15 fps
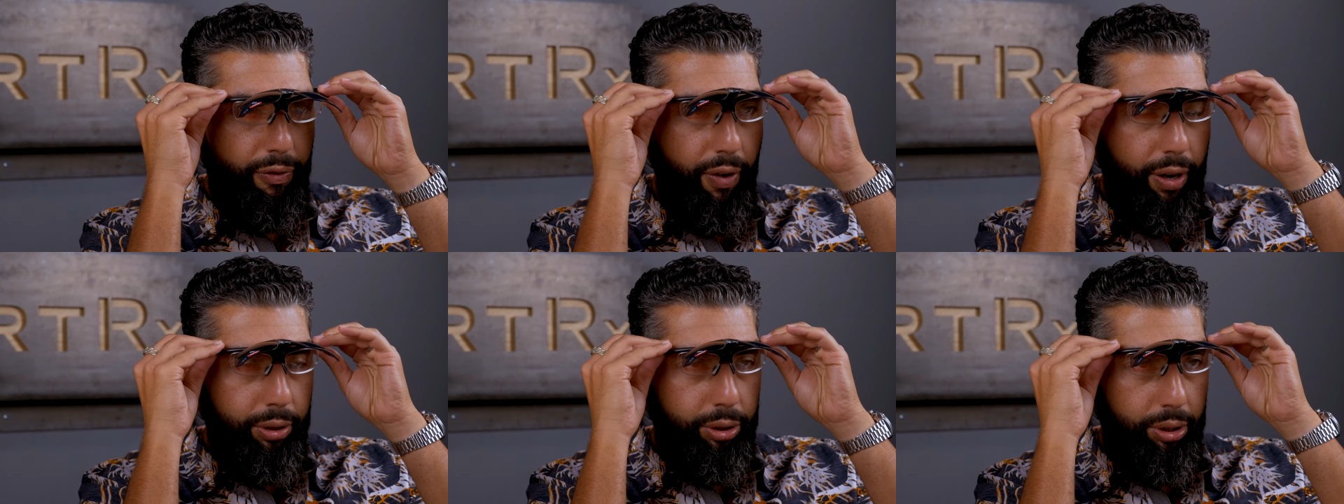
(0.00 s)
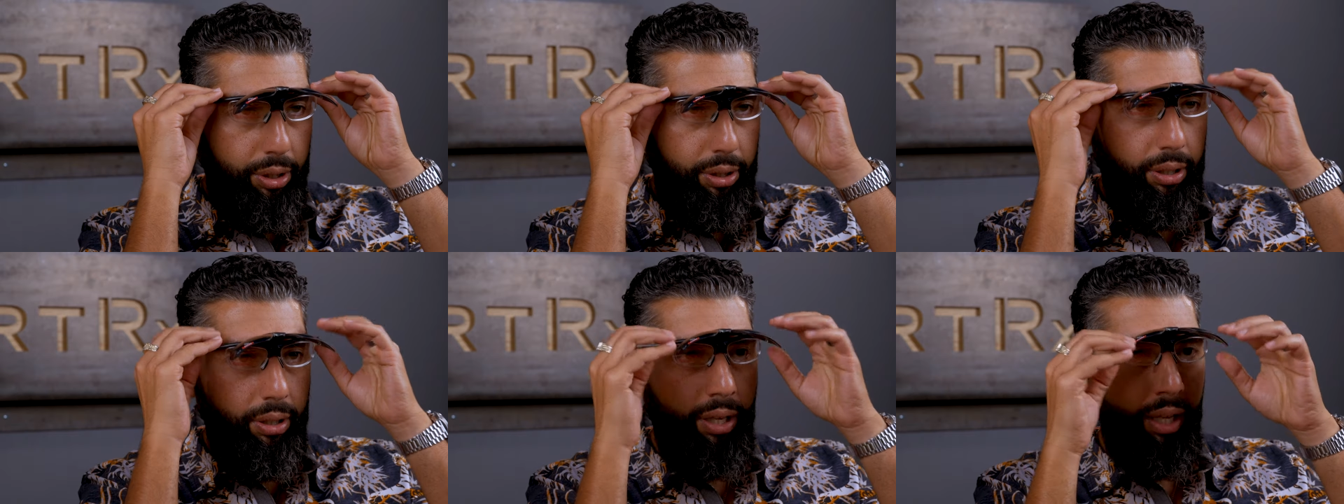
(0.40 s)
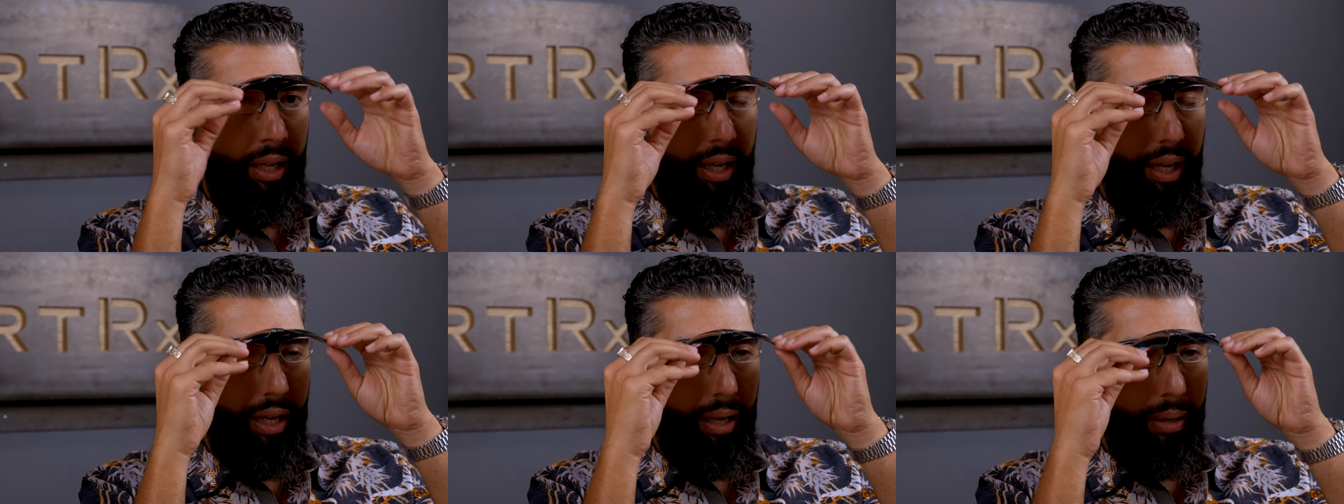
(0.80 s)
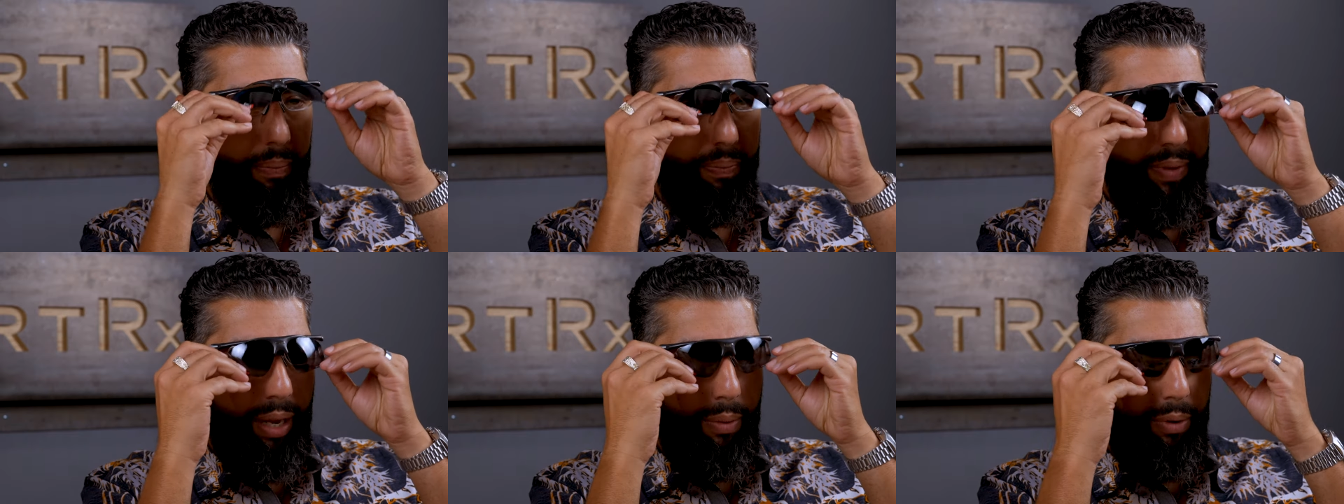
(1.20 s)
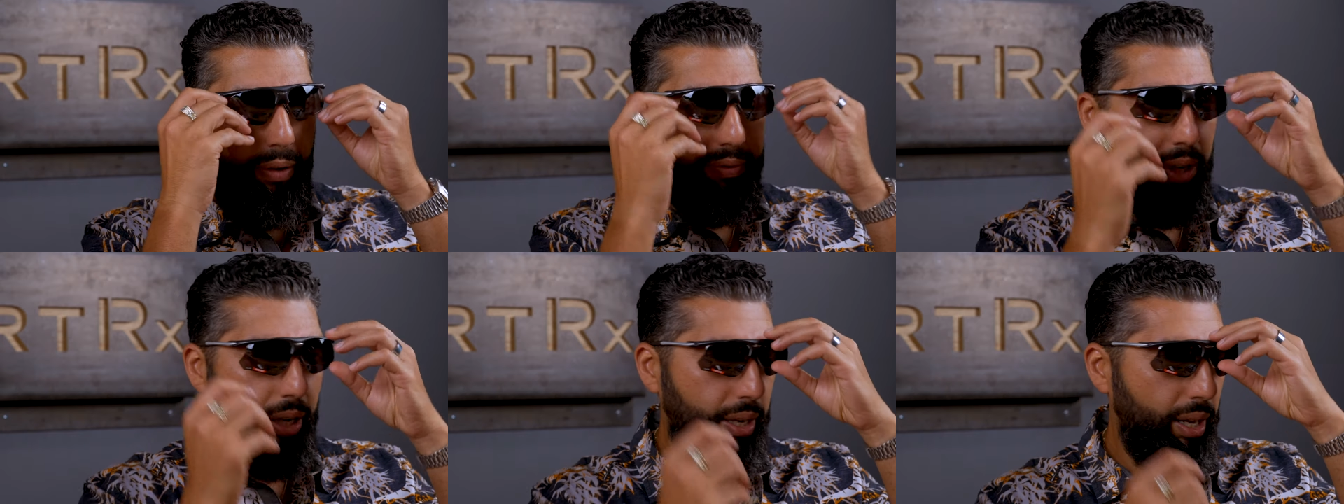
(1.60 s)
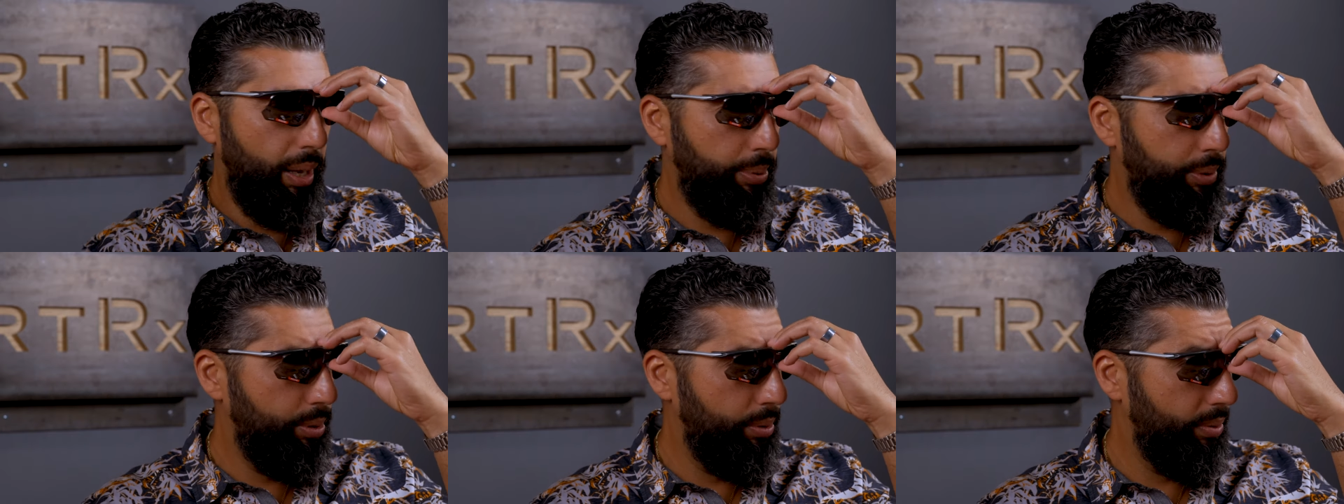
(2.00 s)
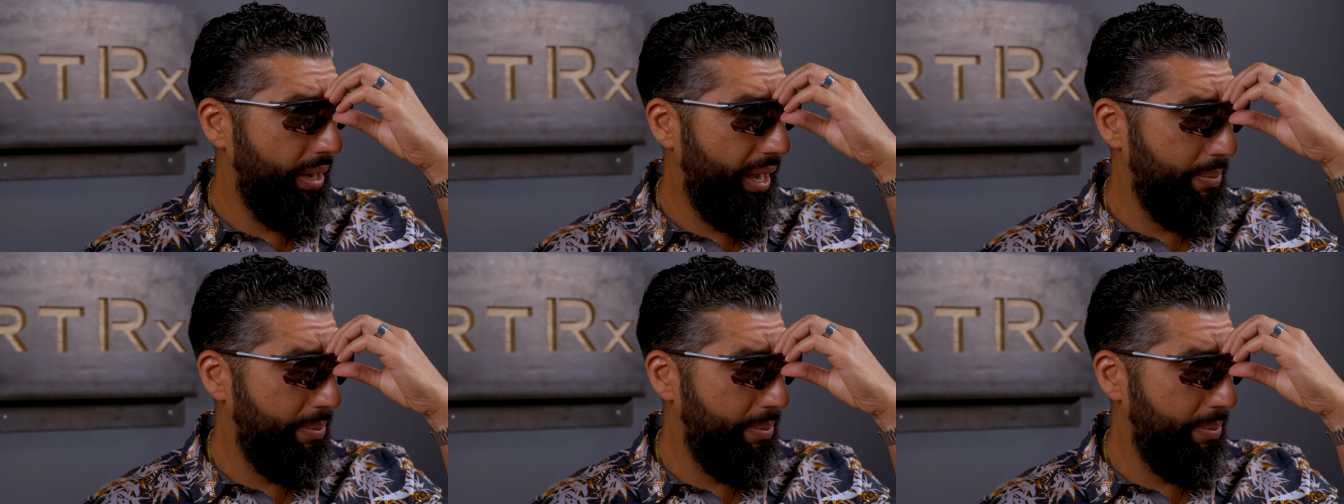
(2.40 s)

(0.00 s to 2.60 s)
functional um, and we've done up to